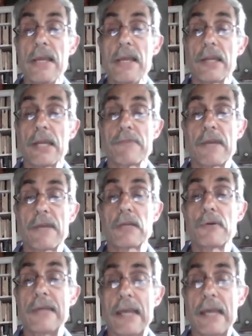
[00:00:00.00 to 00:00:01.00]
in Henrico
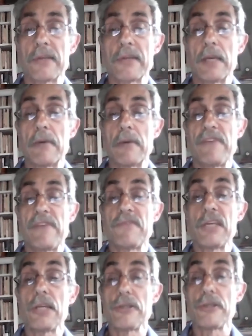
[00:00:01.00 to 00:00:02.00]
County about
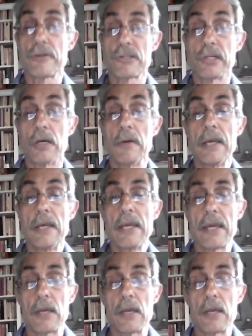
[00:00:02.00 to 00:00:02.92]
fifteen years ago, and a